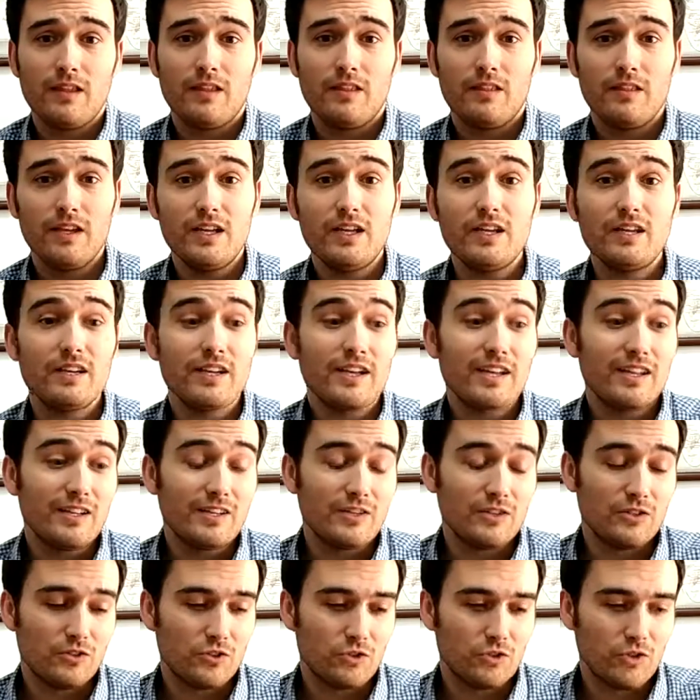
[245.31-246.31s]
Then,
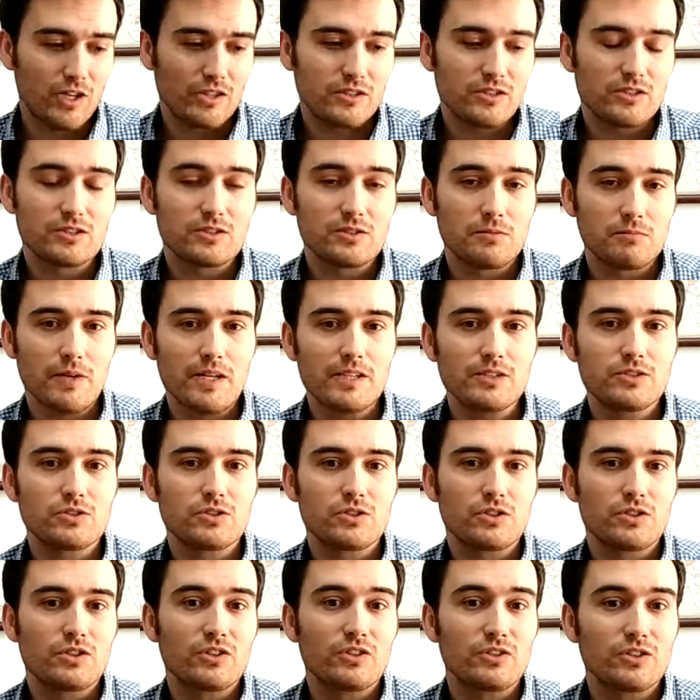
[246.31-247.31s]
throughout the semester,